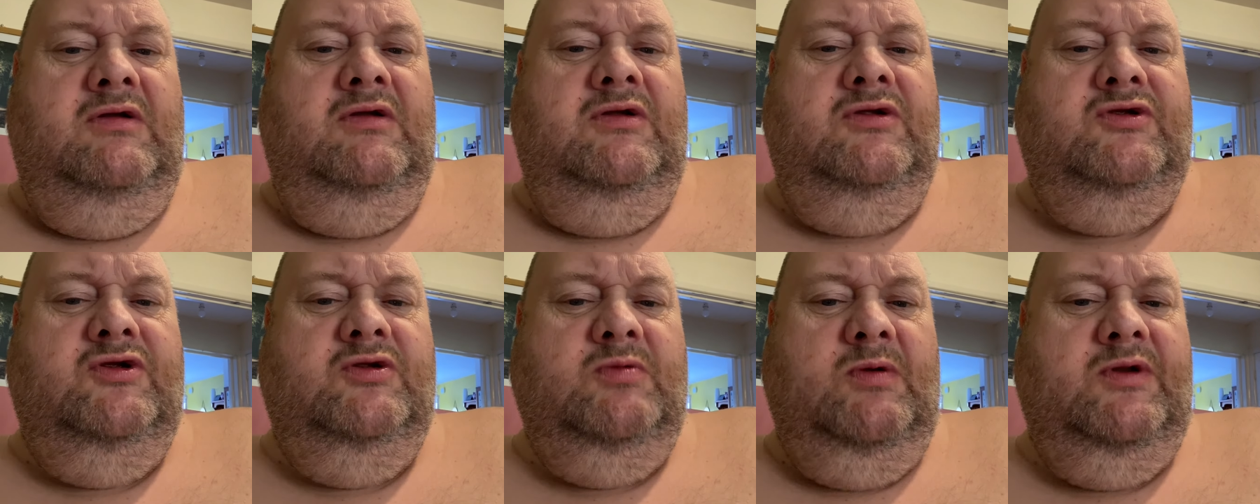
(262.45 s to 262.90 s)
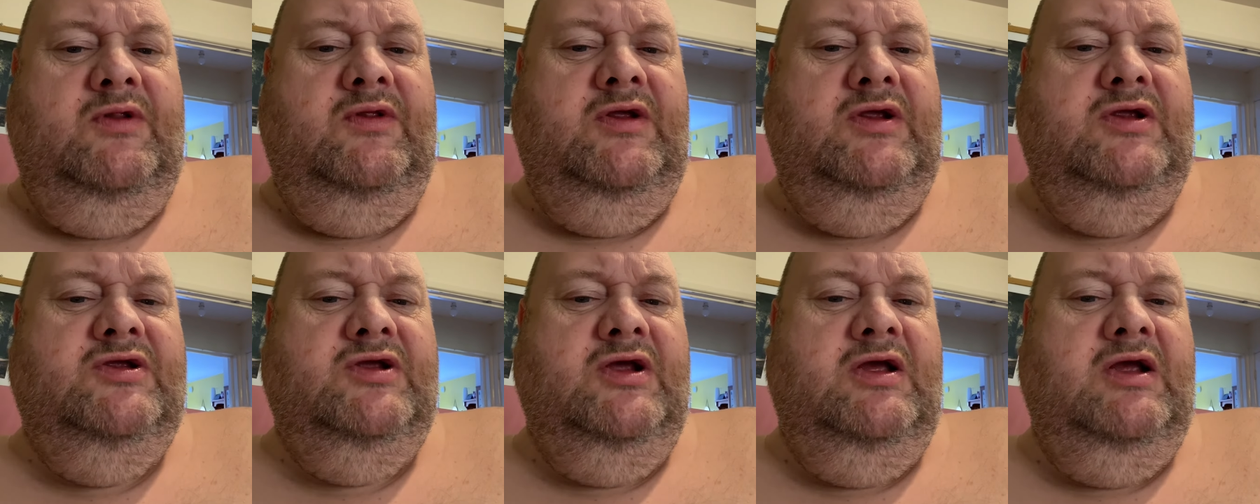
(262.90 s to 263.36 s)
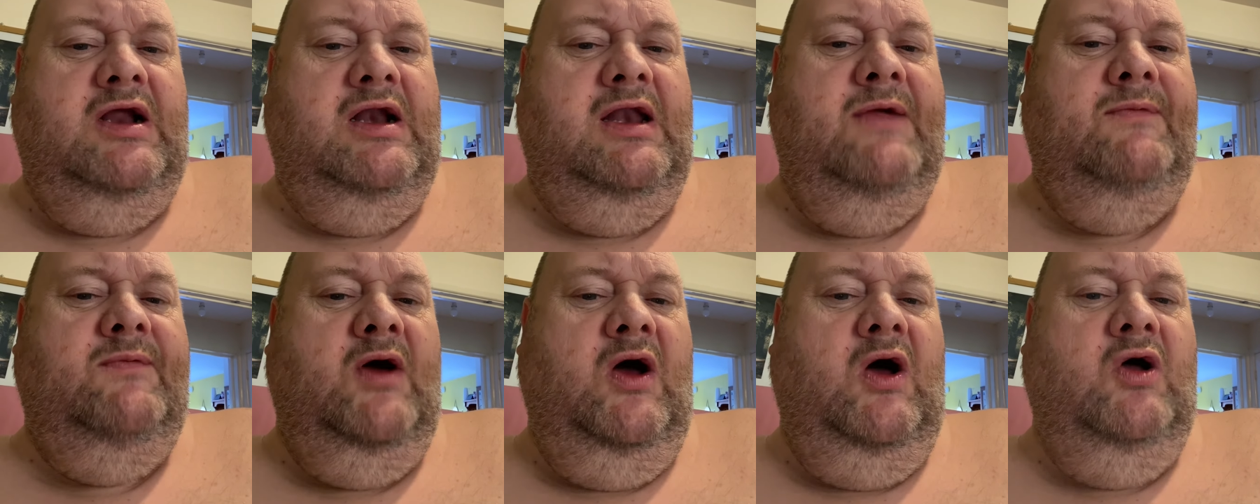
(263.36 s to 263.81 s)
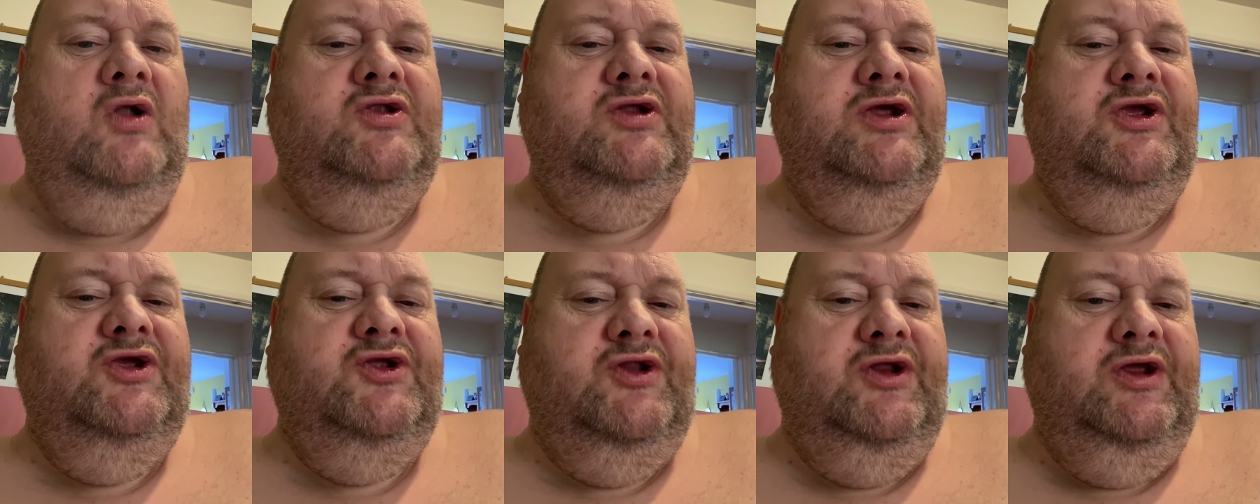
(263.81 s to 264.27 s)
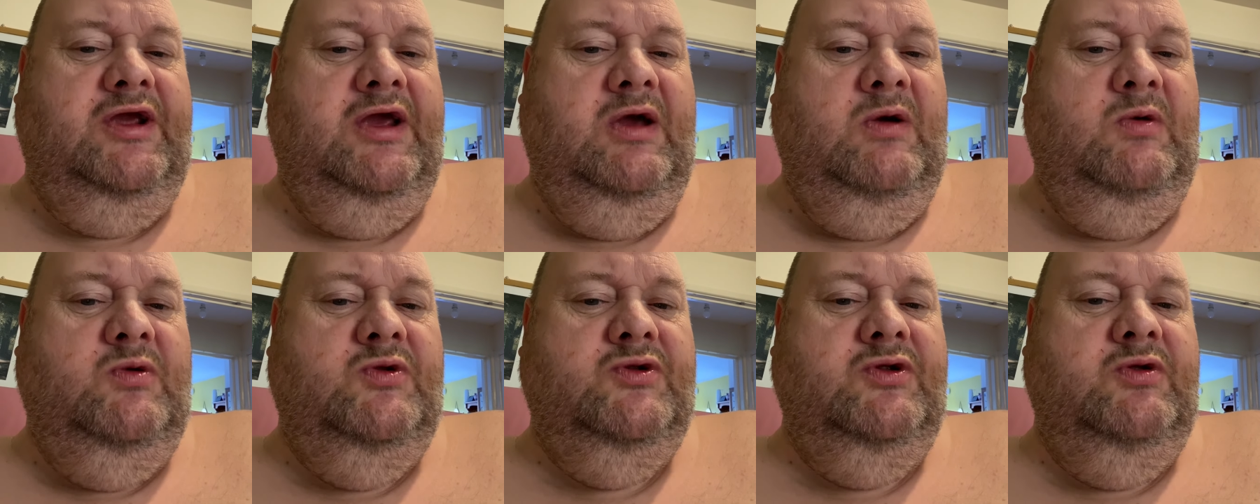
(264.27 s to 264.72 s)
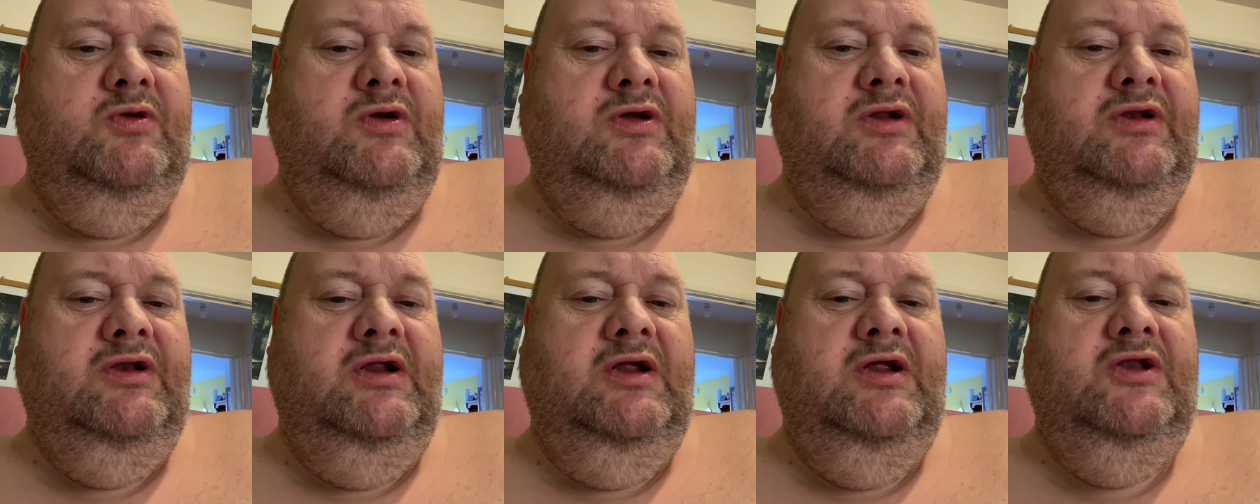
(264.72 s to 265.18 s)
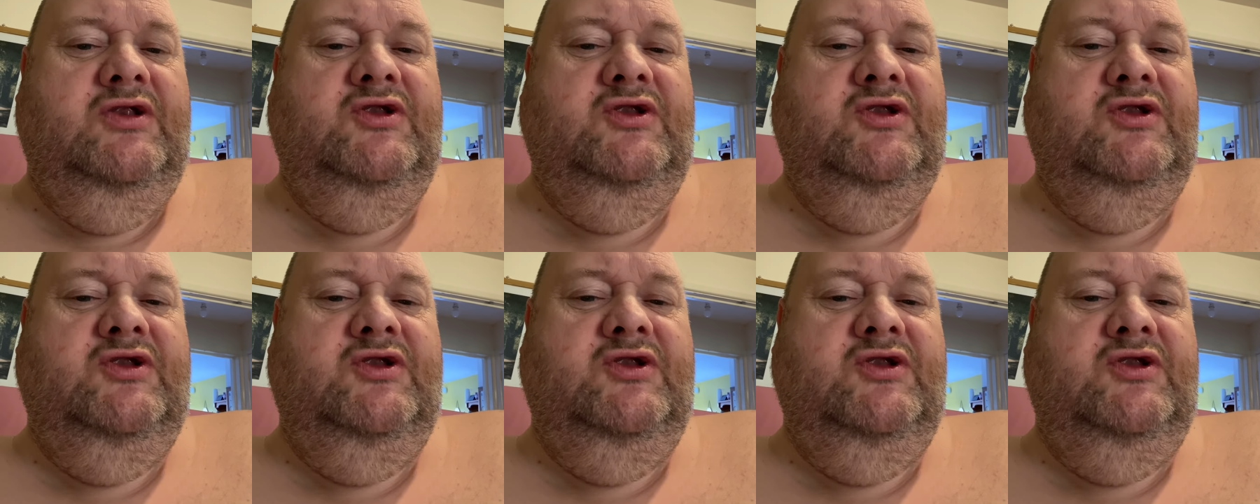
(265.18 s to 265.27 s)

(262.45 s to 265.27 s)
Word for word: She's one of these uh, clever artistic girls who can uh,